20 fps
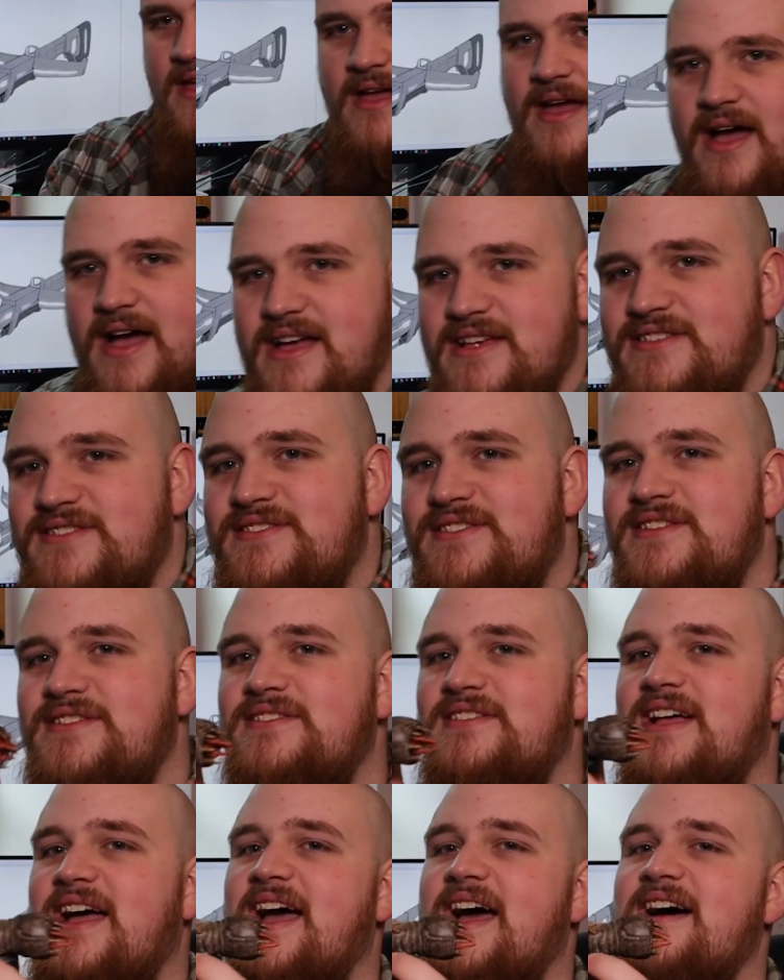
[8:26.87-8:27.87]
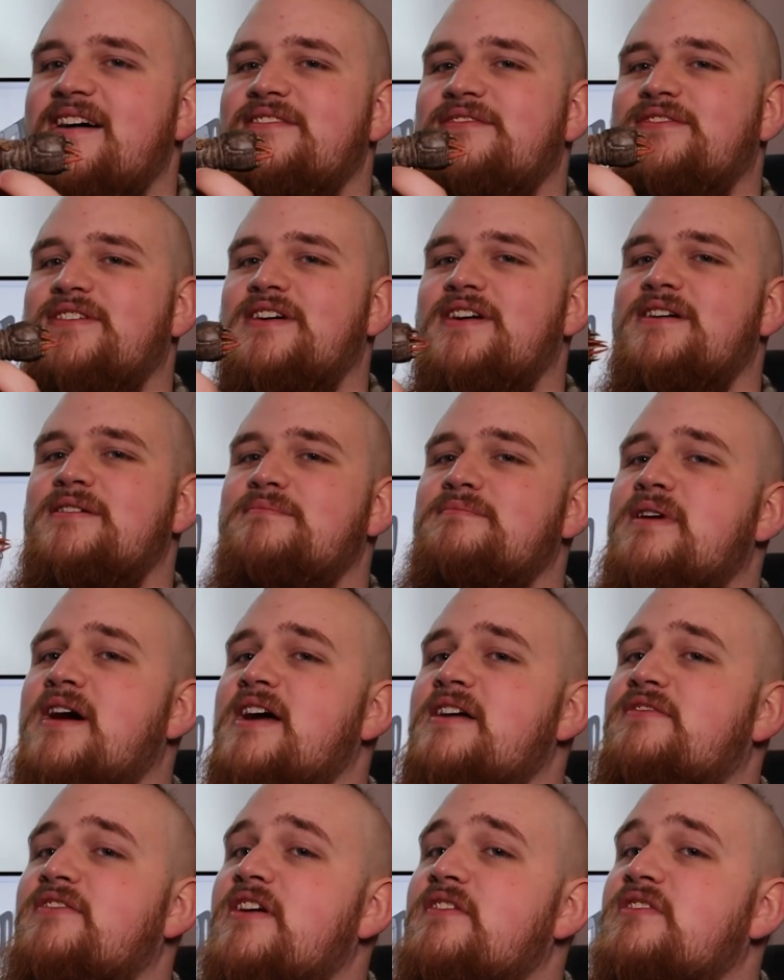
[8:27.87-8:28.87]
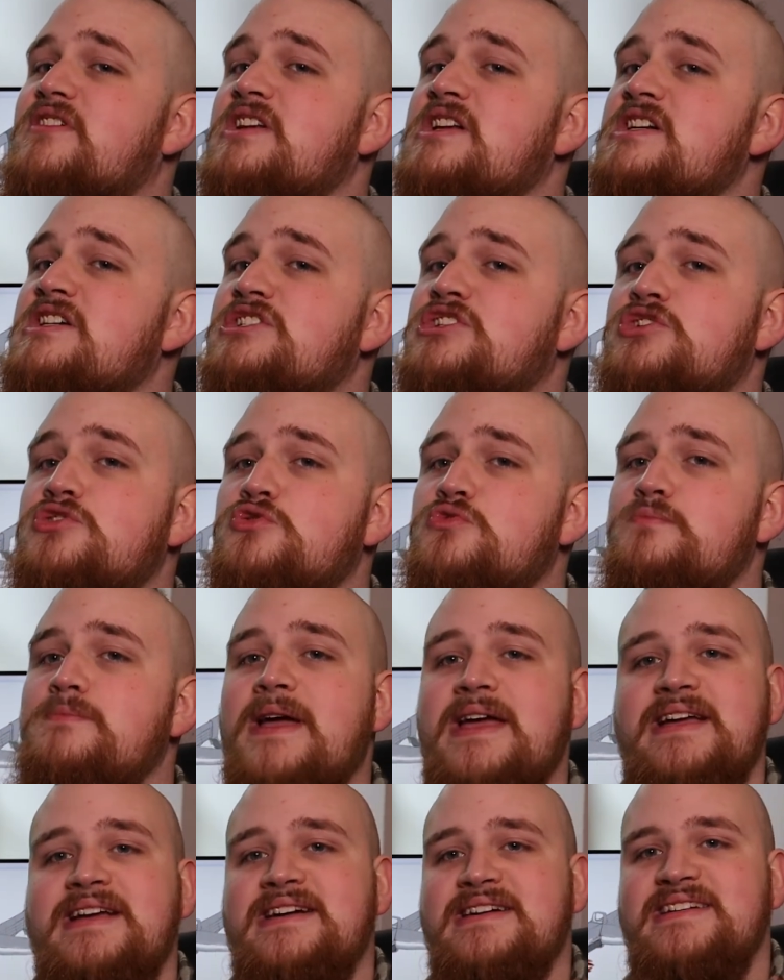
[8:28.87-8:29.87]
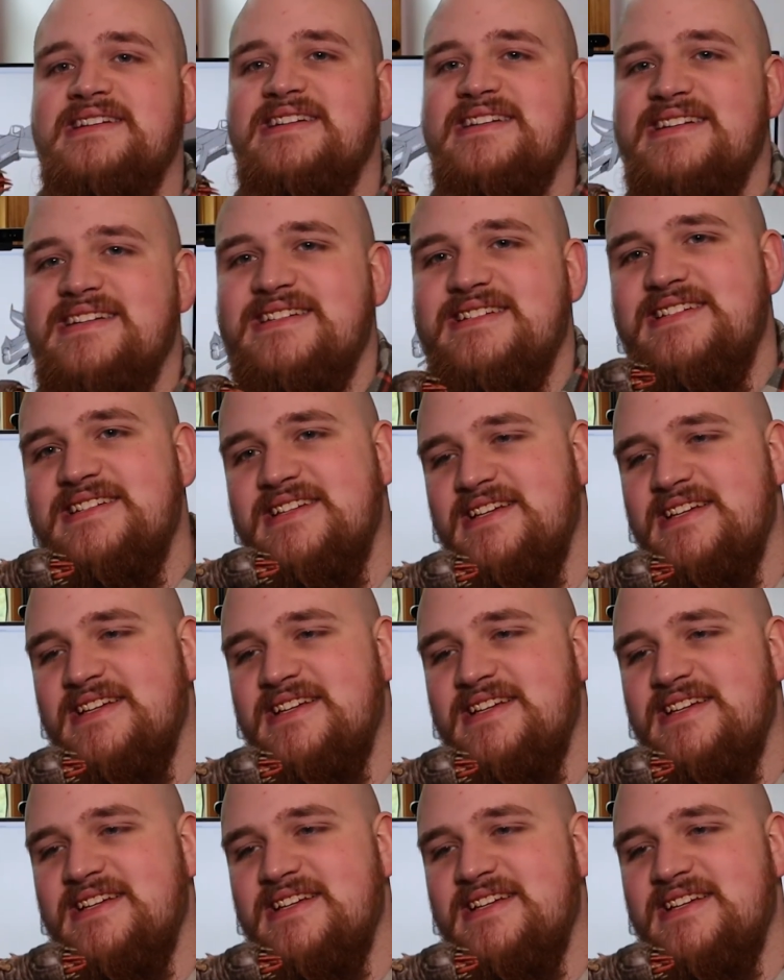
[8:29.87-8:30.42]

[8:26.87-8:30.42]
I still have my favorite little Tomb Maker here.